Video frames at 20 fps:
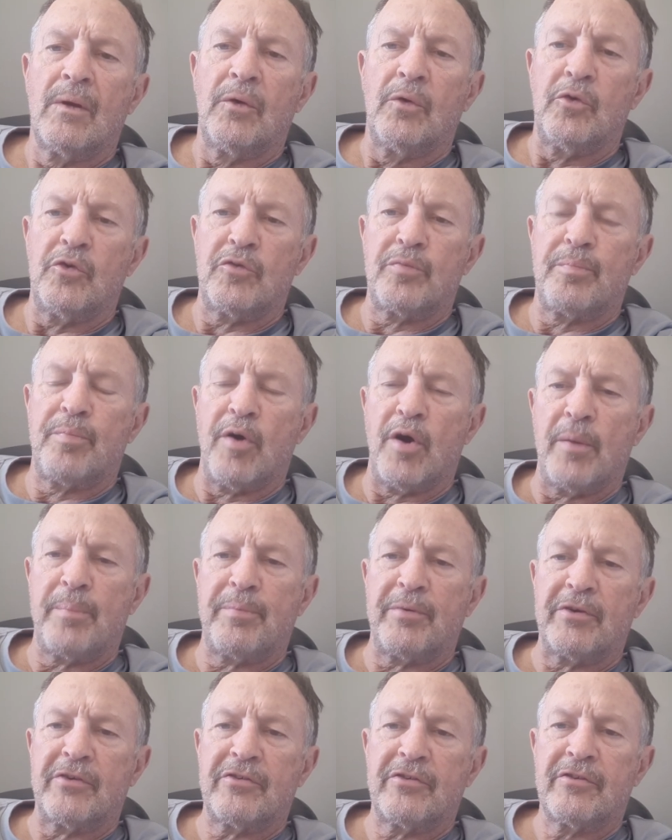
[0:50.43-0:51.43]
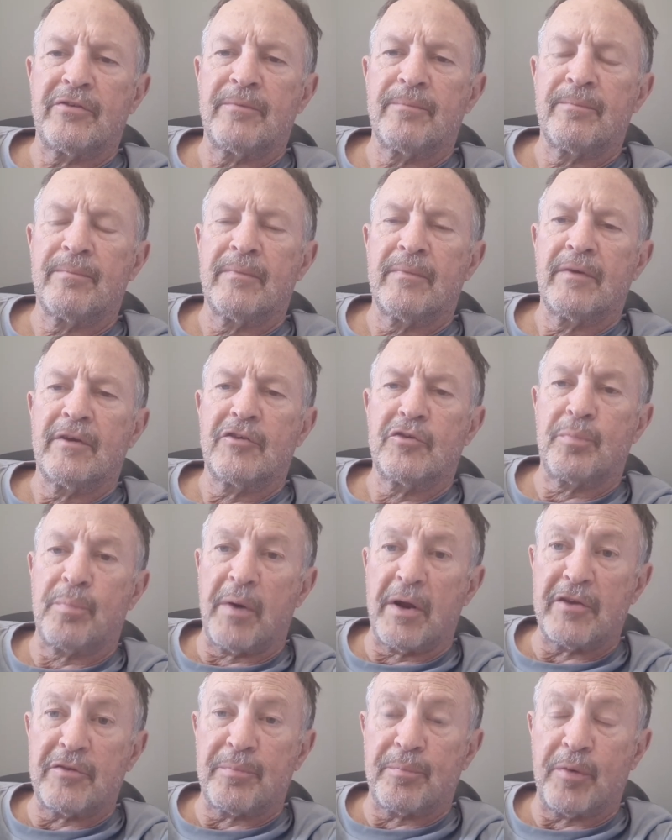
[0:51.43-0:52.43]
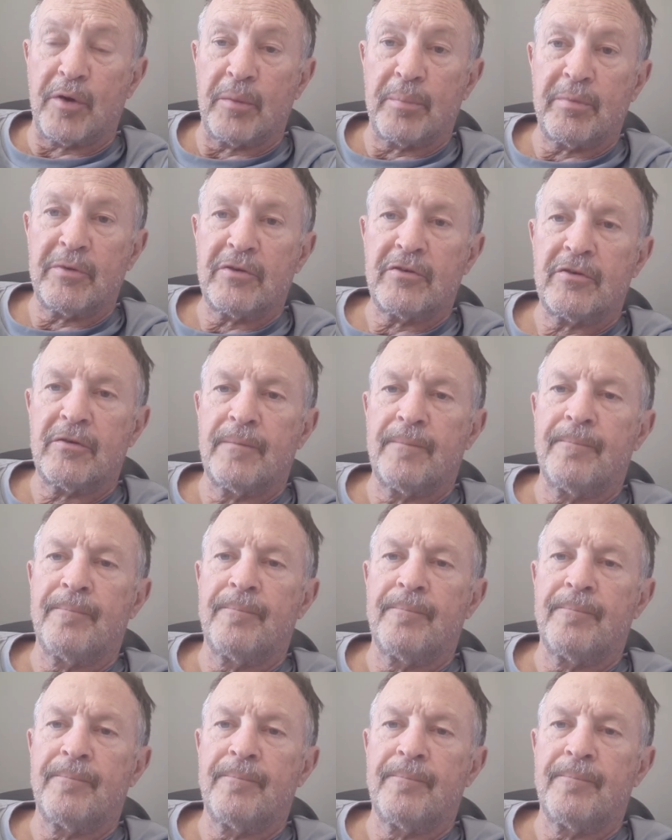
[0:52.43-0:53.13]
whose purpose, express purpose,